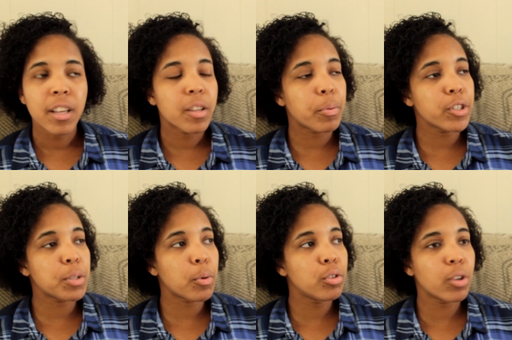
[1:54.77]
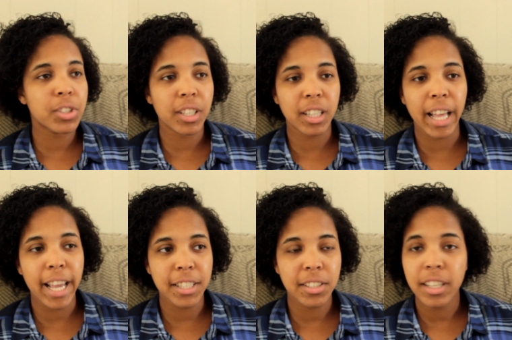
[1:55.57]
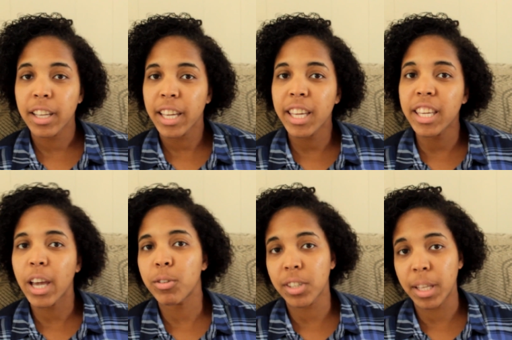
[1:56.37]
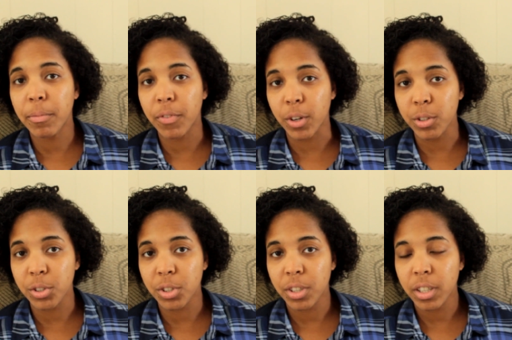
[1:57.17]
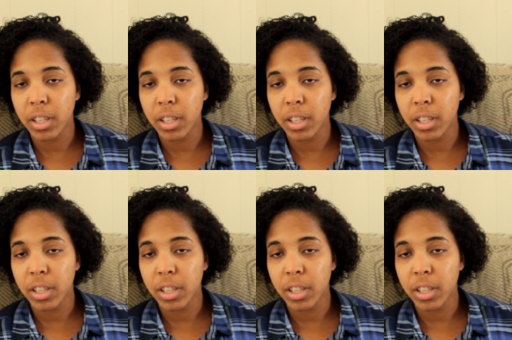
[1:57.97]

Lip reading: The principal looks at the class. He yells at them first.